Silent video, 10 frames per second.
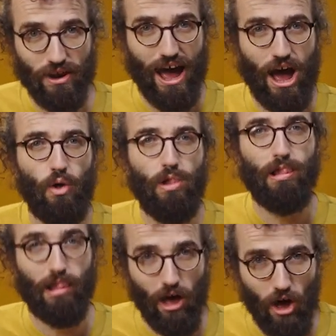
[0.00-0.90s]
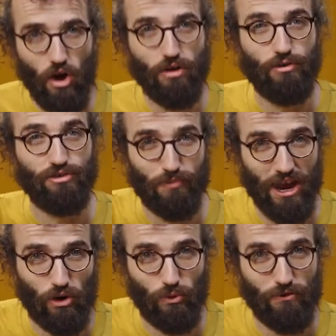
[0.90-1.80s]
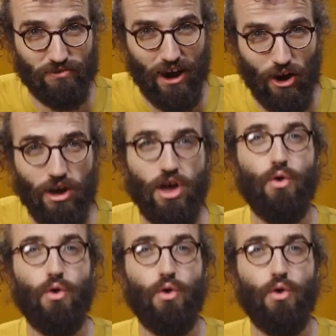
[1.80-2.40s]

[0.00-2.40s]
how long those microwaves are,